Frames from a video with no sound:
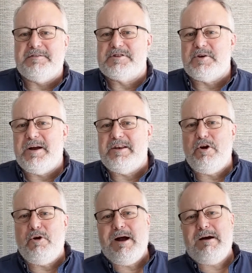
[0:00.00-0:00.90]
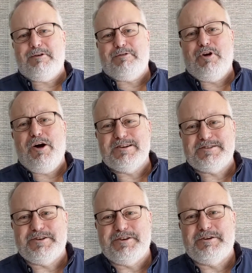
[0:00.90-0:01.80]
so I know how to talk
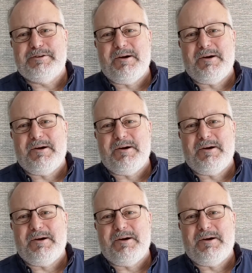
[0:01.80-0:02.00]
to you.